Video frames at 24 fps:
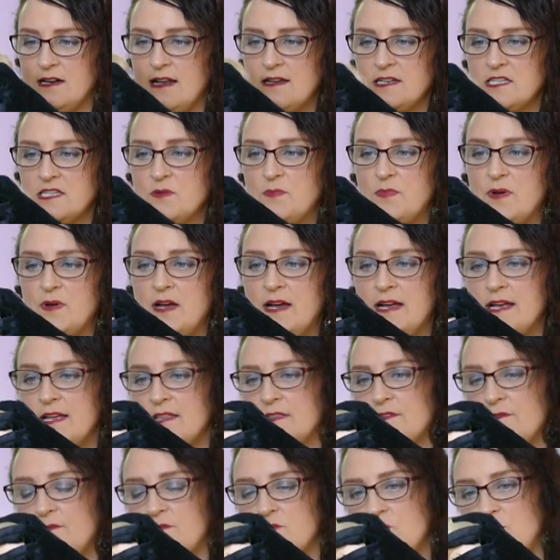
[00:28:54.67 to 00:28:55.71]
like to buy in
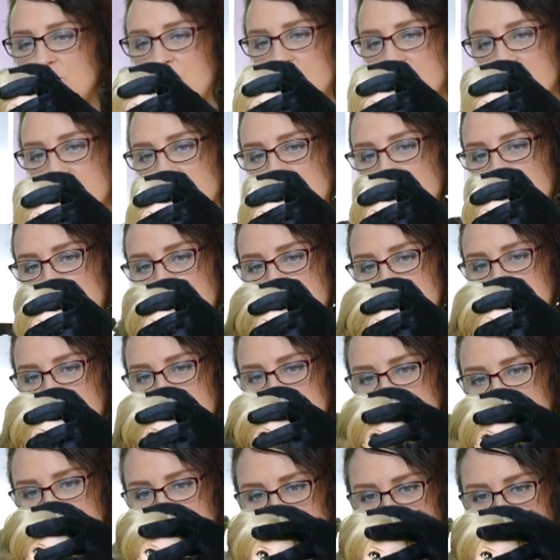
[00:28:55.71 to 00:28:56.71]
the full body range.